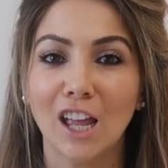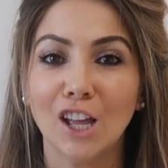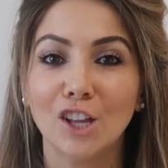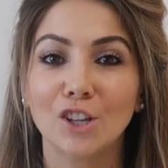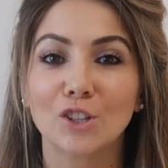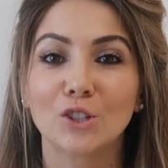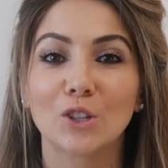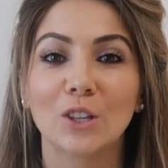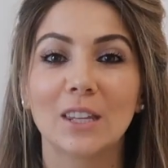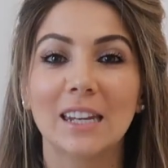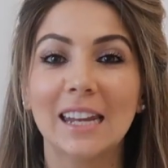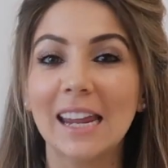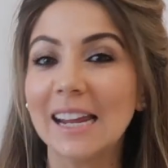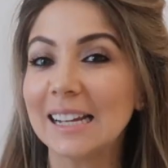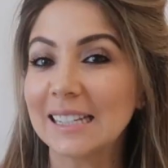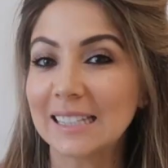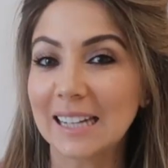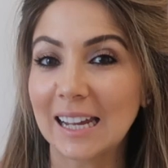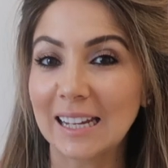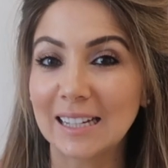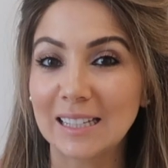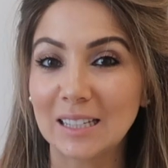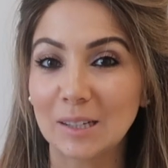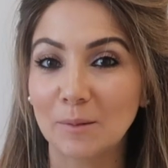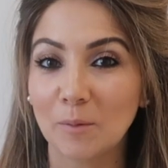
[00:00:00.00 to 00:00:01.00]
So the next
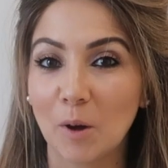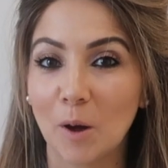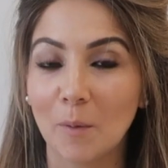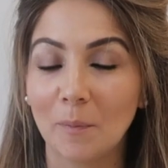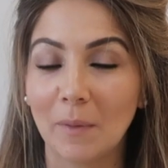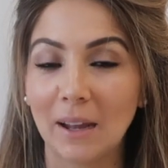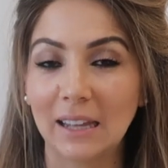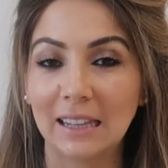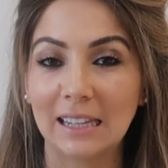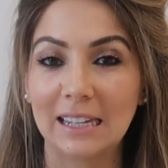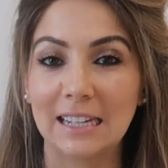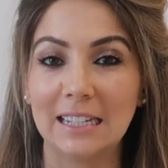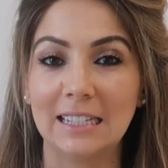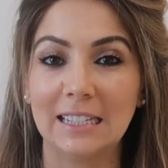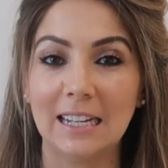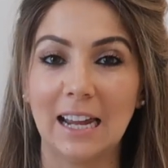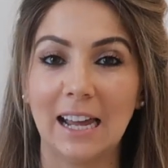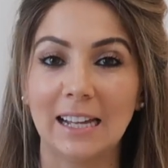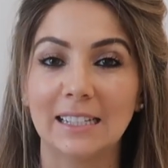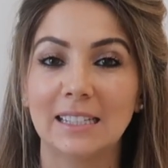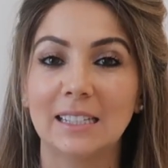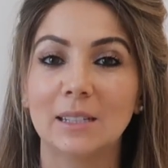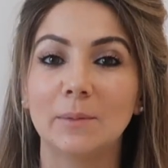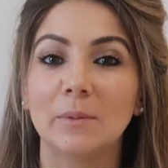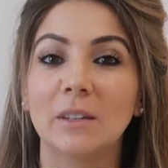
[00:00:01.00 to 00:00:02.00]
item on my list
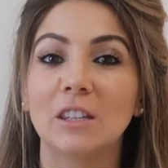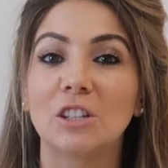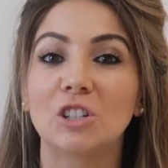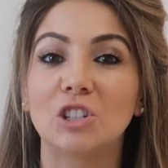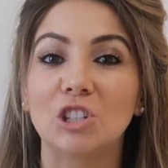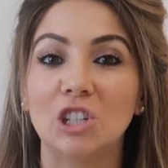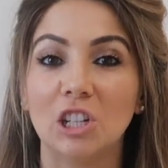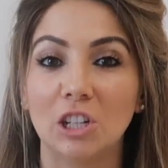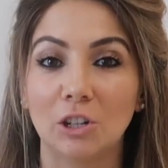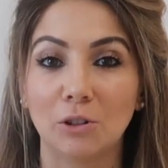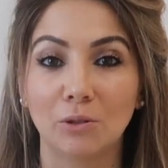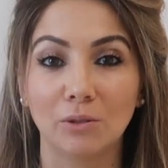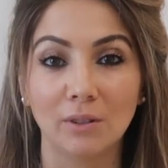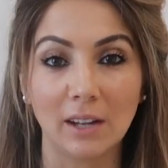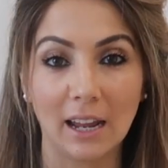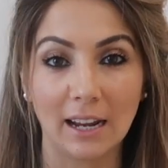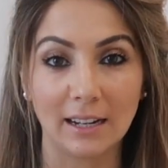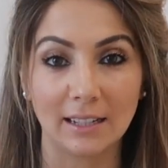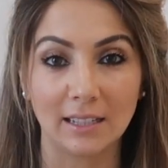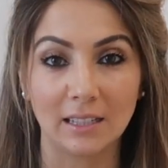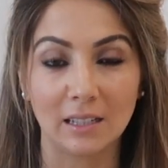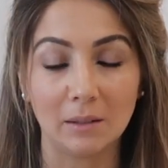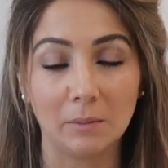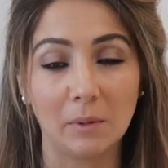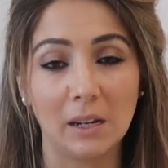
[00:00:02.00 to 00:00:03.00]
has to be the CHICCO
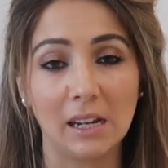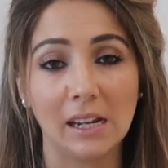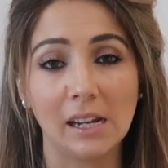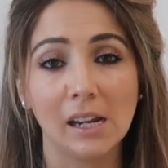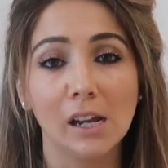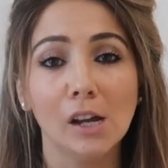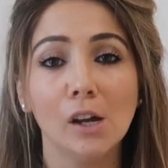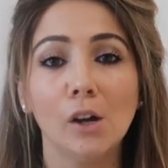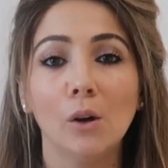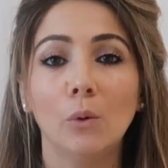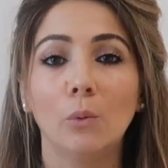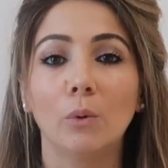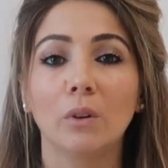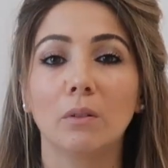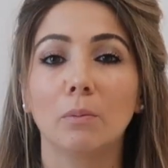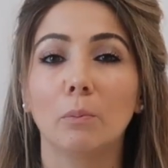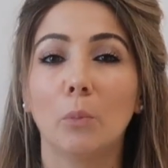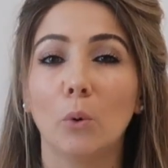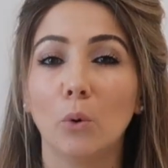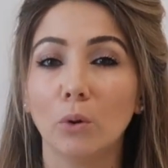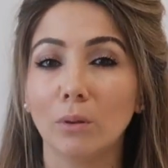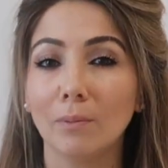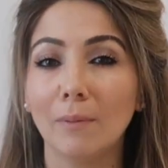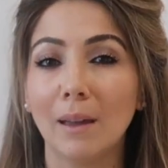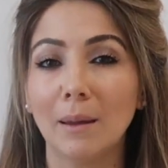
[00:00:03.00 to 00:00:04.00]
next to me. With
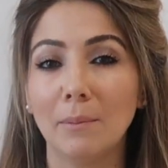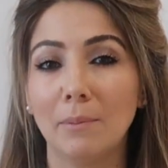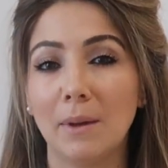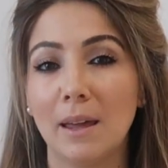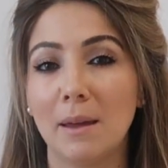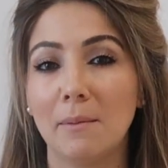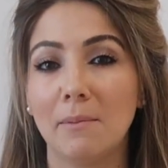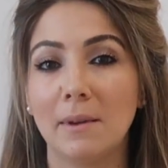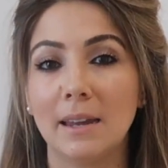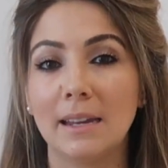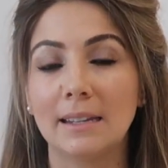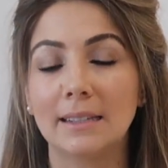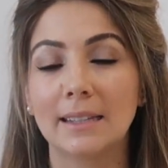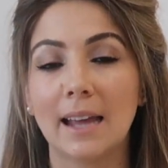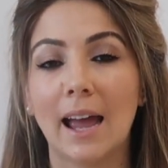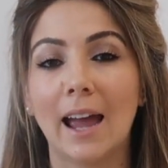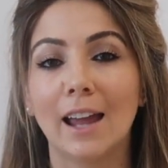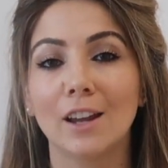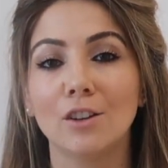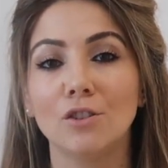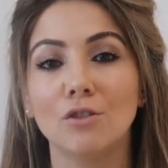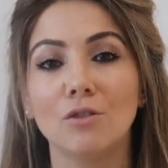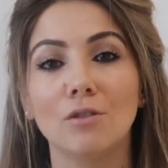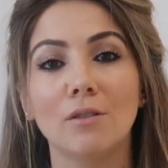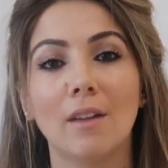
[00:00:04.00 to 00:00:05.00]
both my babies,
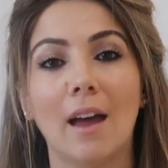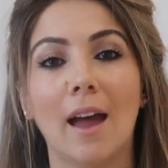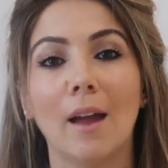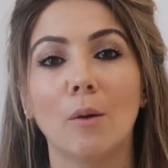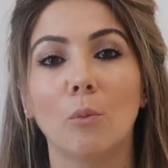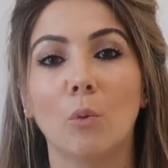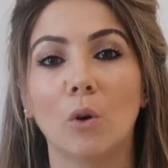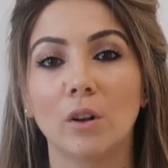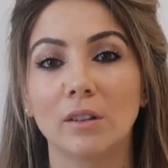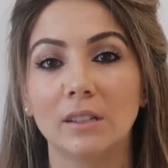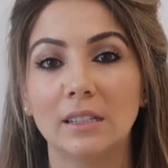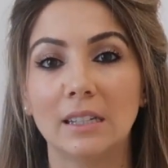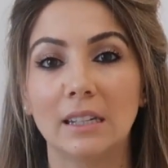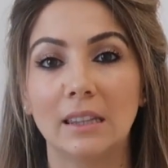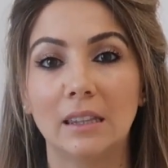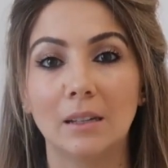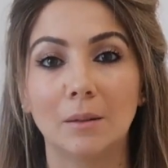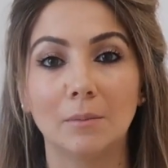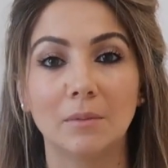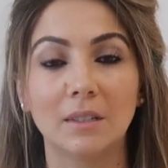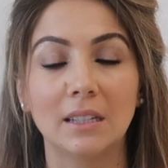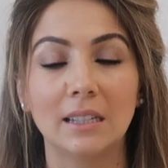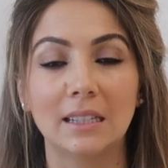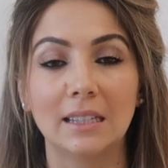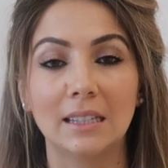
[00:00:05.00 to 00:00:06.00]
I knew that I wanted
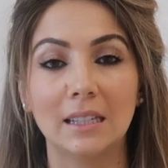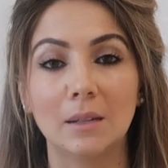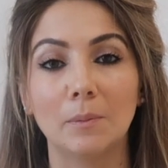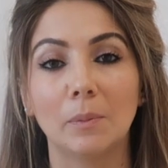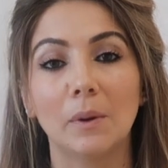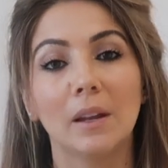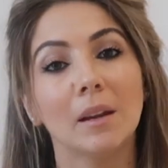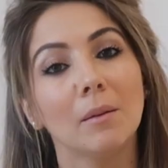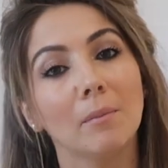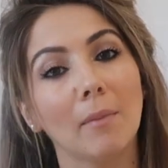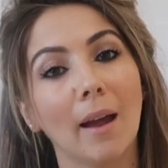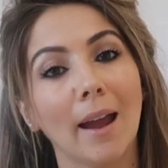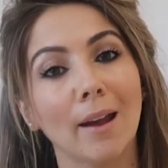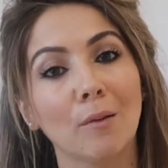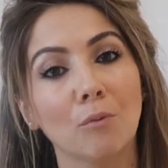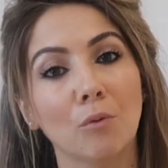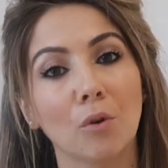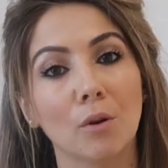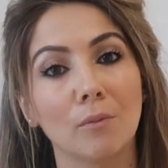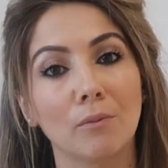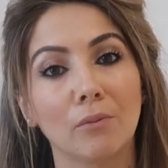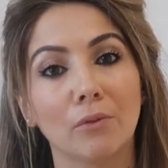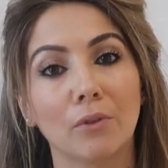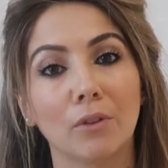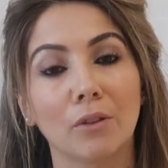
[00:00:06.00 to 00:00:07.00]
them to sleep in my
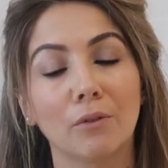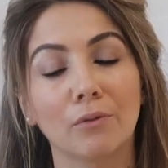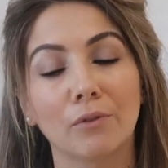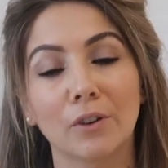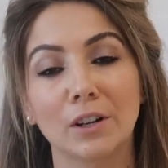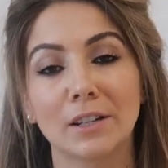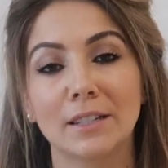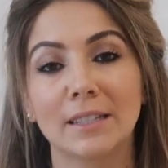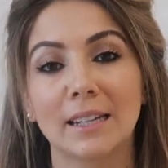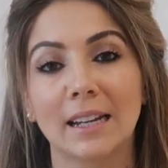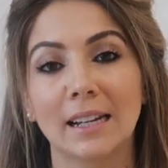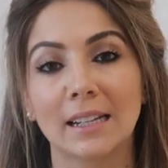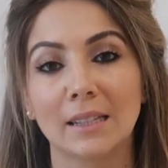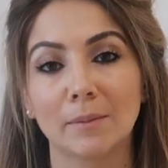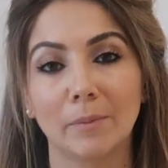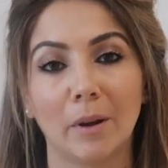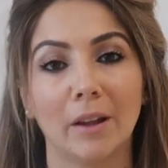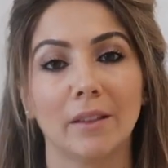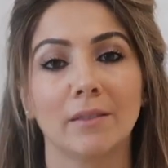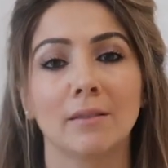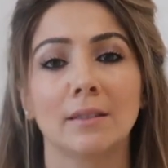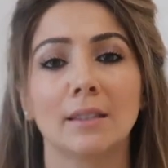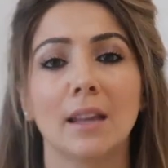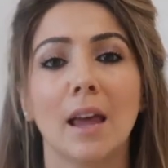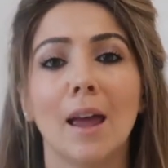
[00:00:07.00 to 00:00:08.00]
room for the first 6
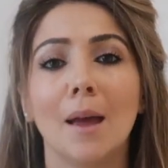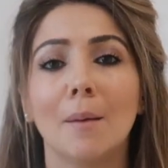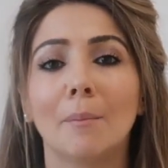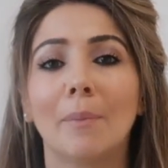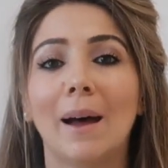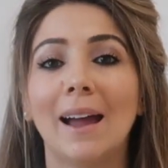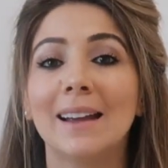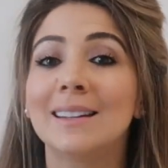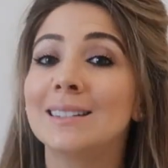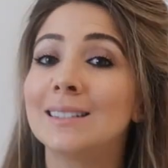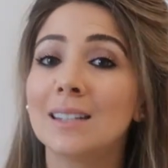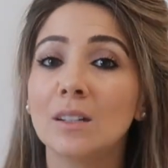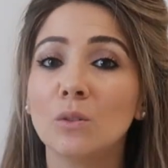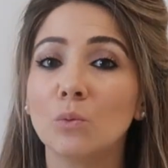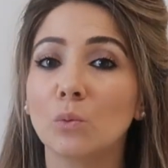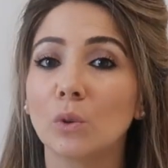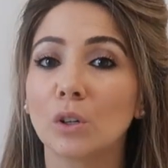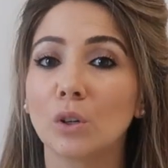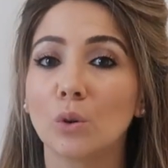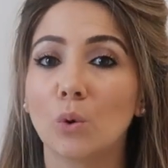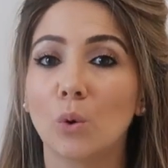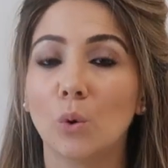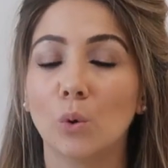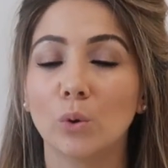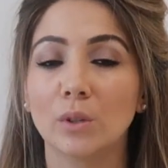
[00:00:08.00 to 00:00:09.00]
months, but I didn't want
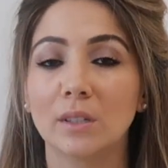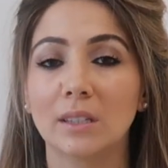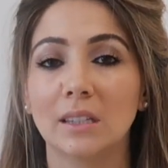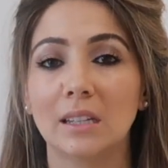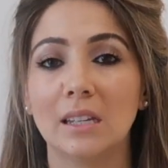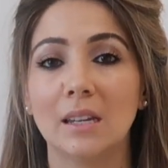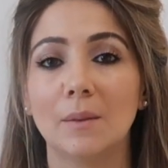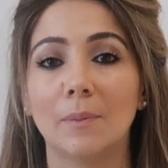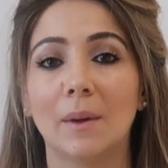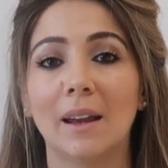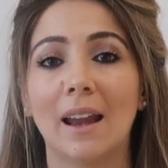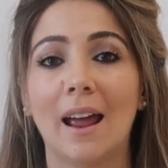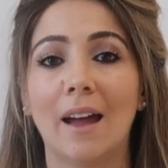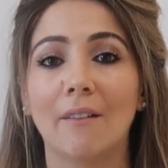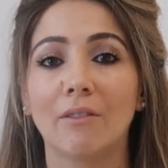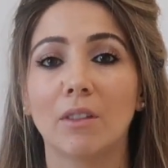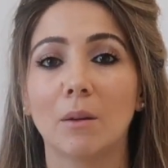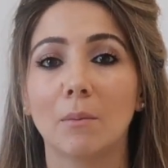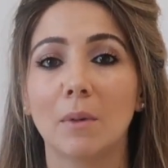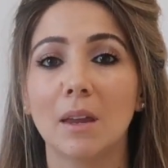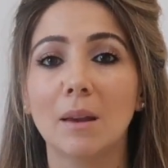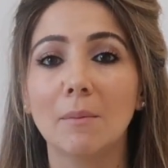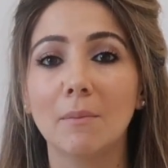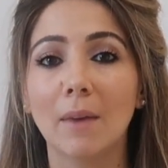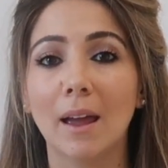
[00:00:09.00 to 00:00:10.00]
to co-sleep and have
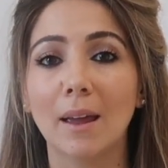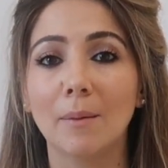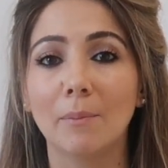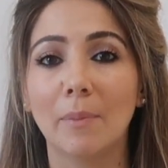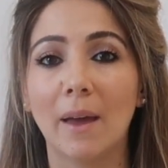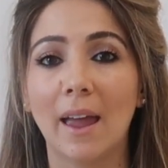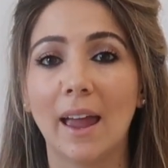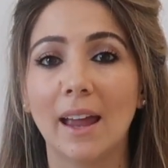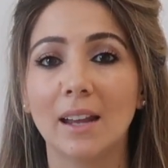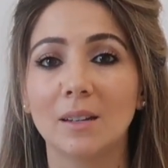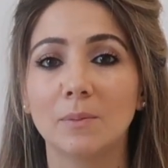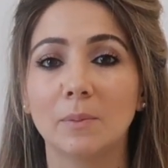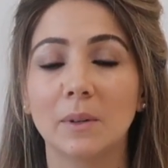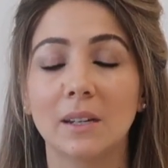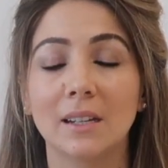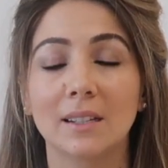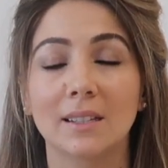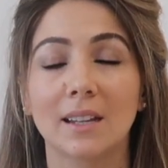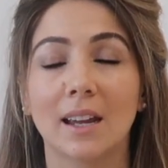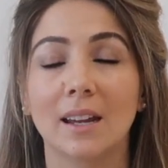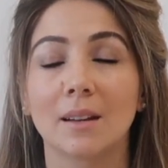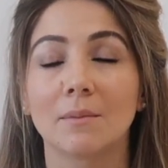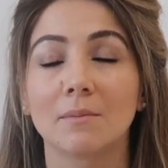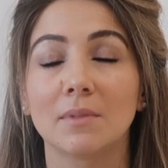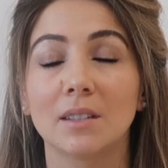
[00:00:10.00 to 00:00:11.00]
them in my bed because
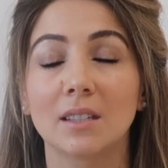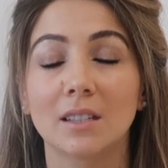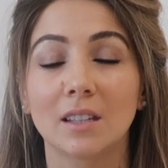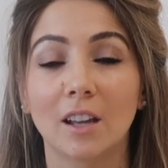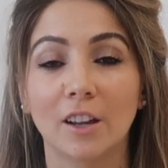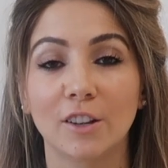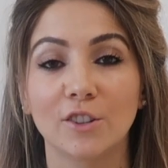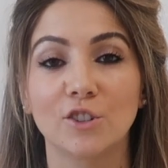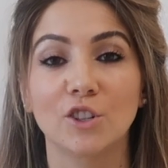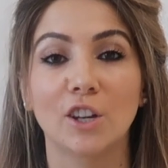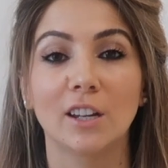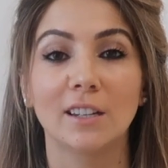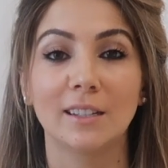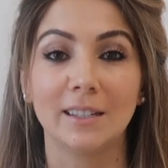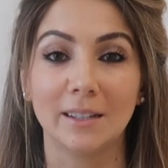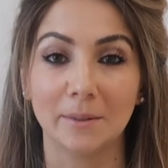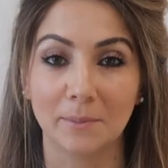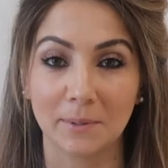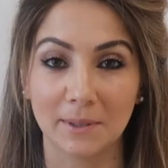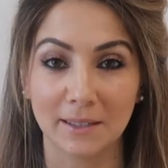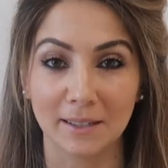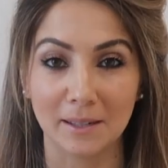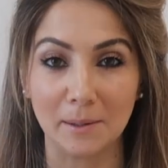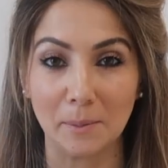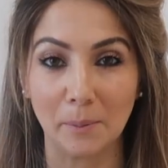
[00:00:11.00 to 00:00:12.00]
I am such a deep
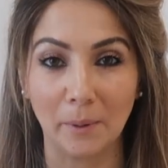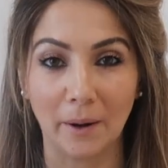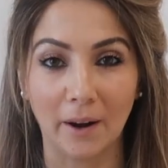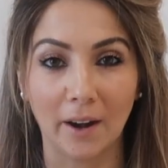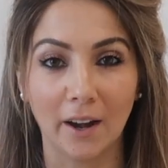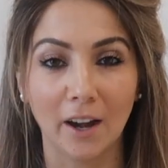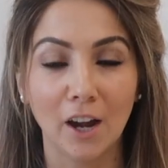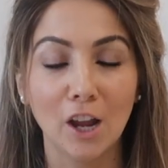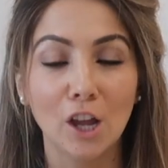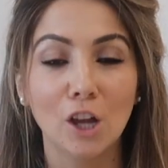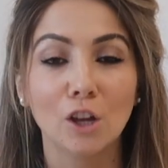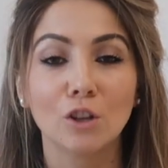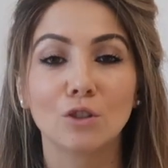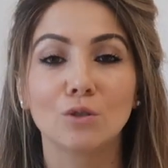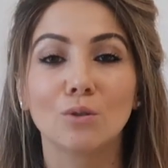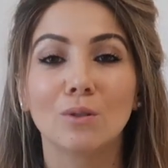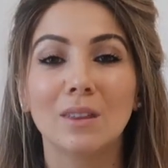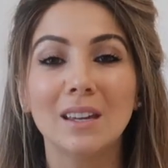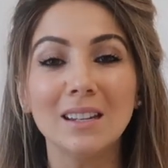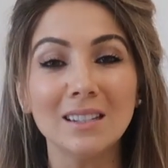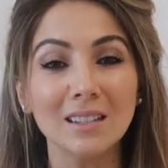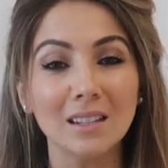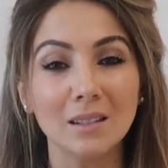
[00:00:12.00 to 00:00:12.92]
sleeper. So this